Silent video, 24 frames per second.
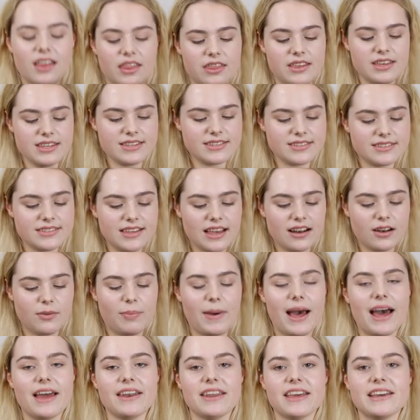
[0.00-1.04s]
This saddle
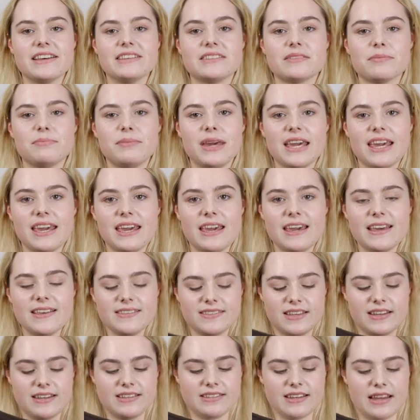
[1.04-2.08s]
pad is
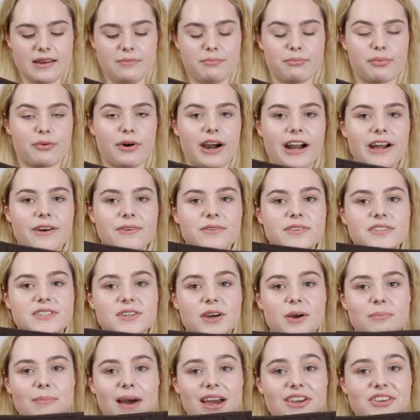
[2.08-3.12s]
Mickey's and it's in brown,
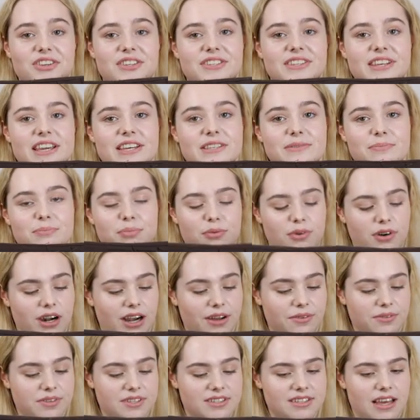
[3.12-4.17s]
so it matches his
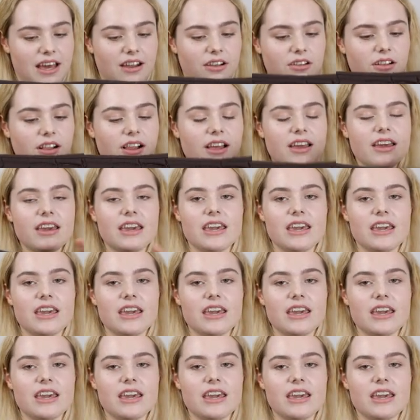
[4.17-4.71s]
brown saddle.